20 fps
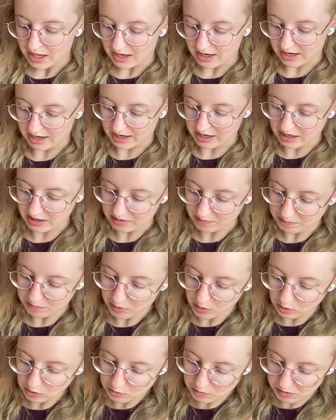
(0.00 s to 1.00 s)
And
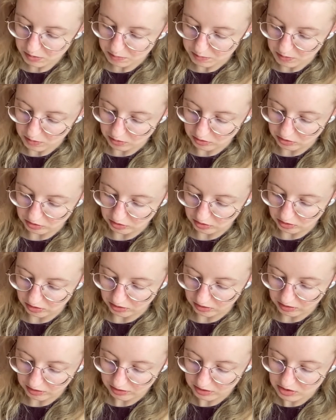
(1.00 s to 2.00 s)

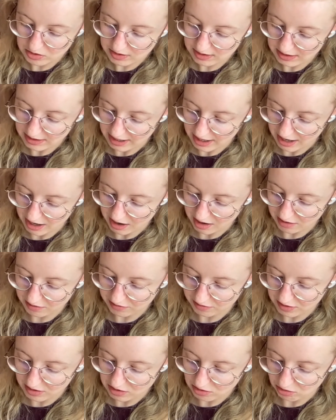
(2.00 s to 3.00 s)
post-proposal, you can
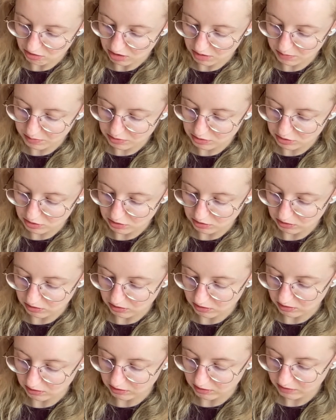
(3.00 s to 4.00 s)
have an
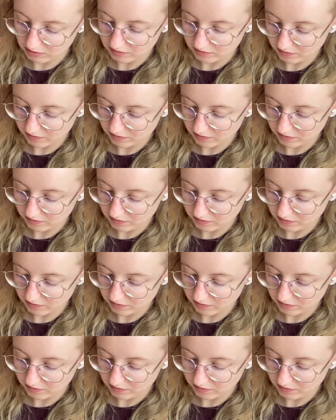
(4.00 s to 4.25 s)
optional